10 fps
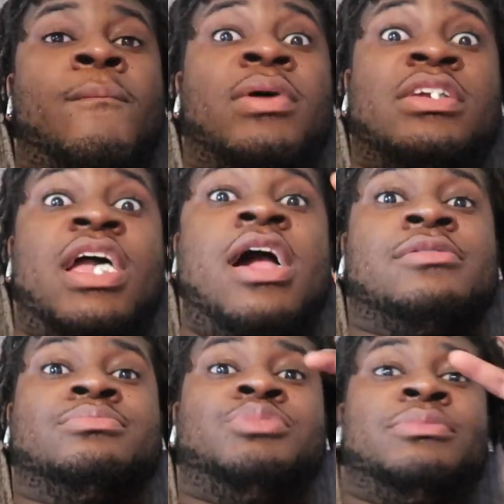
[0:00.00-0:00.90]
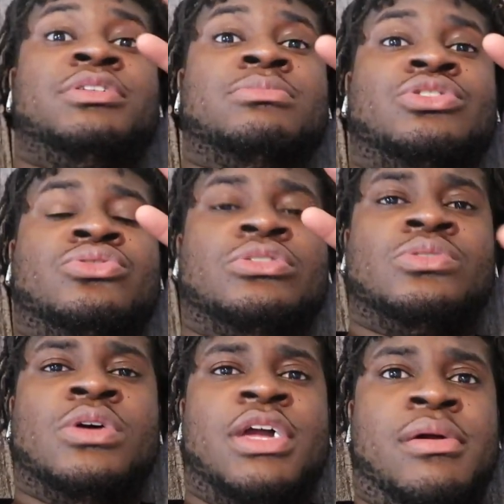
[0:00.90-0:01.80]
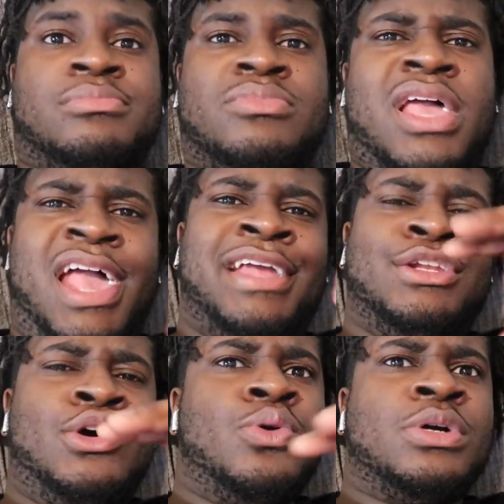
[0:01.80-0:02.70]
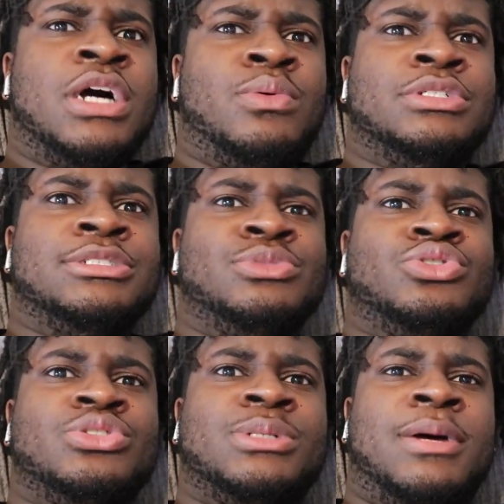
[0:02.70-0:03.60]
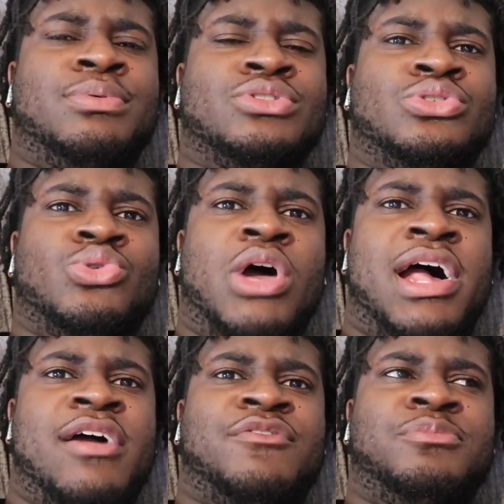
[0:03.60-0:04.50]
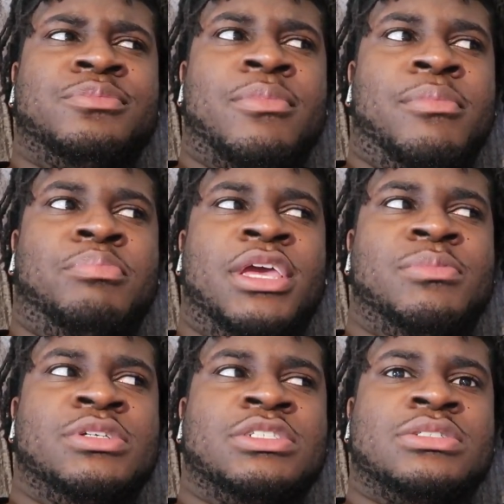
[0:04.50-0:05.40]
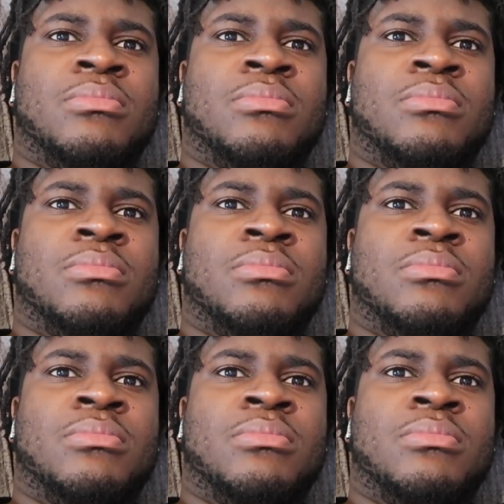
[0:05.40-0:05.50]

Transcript: But yeah, baby number two on the way. And no, we're not one of them YouTube couples who have babies